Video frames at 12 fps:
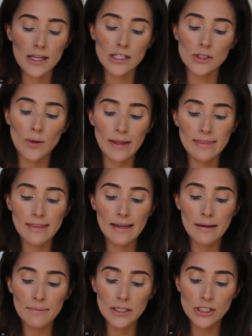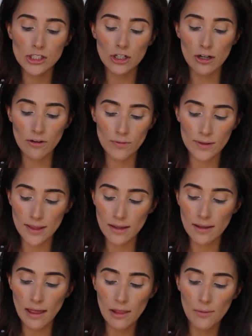So I think I'm going to start off with the
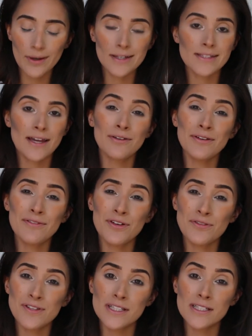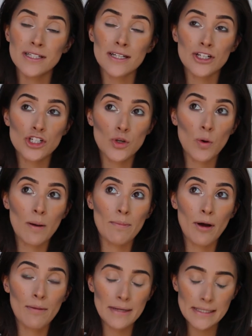yellow one, because I don't even know if this is going to show
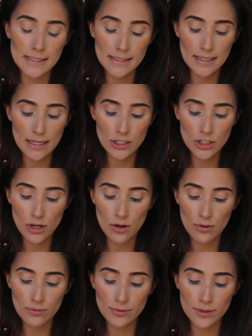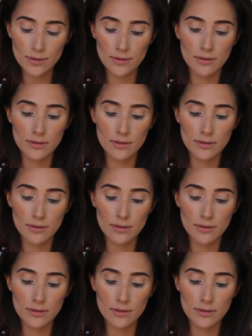up on my skin tone.